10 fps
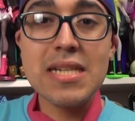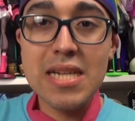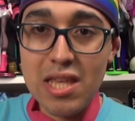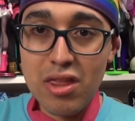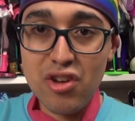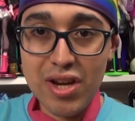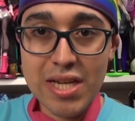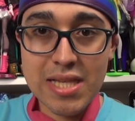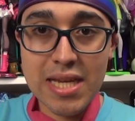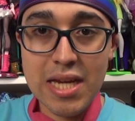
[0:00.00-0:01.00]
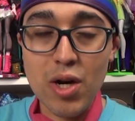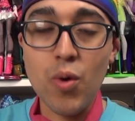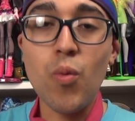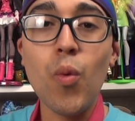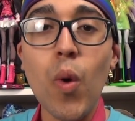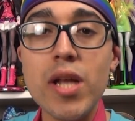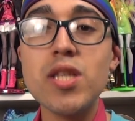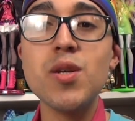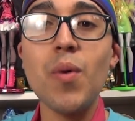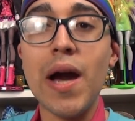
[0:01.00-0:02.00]
G3 is here. What
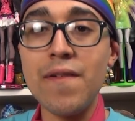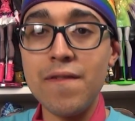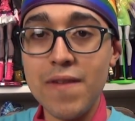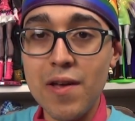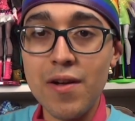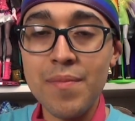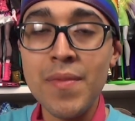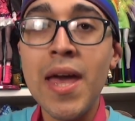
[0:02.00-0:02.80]
do I feel?